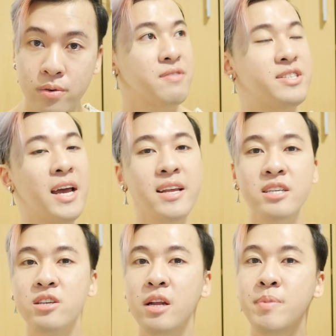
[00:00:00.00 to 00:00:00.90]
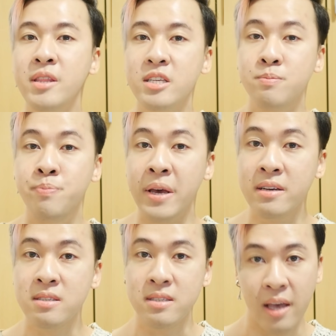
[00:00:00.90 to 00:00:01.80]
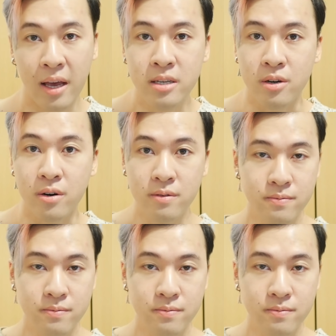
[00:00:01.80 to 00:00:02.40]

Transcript: If dating is going to be this big scandal